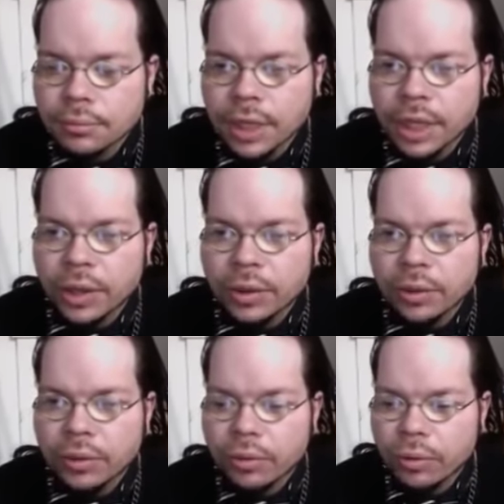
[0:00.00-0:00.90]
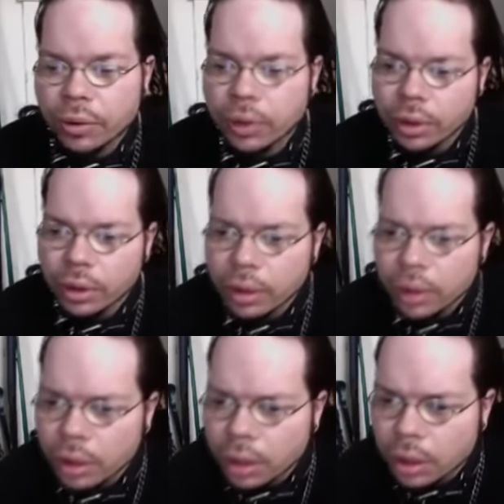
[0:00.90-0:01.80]
hello,
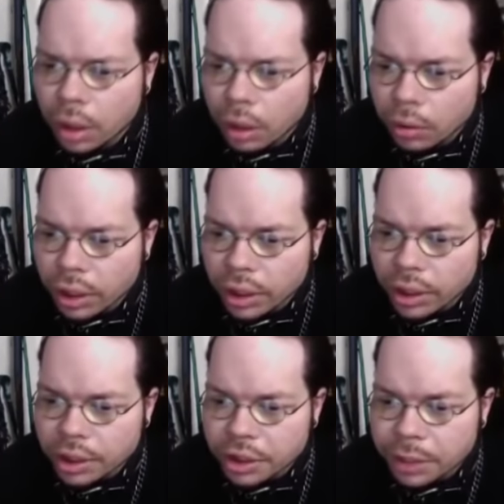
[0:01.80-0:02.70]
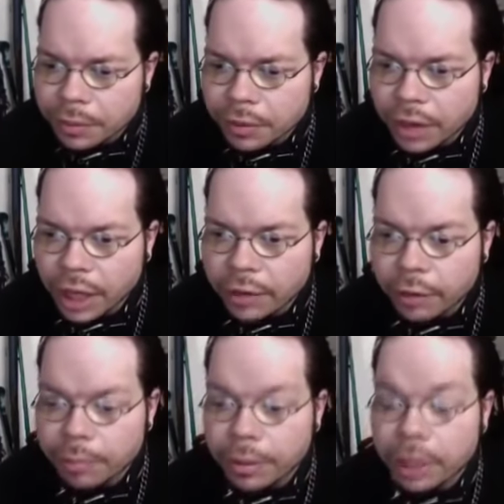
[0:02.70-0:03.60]
Riley James and Dana
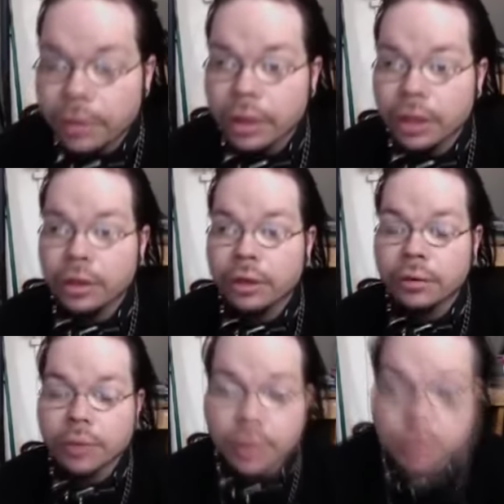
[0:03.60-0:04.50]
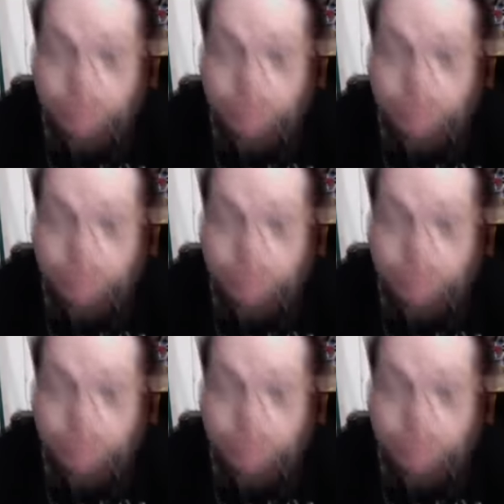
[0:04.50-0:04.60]
Smith, how you doing?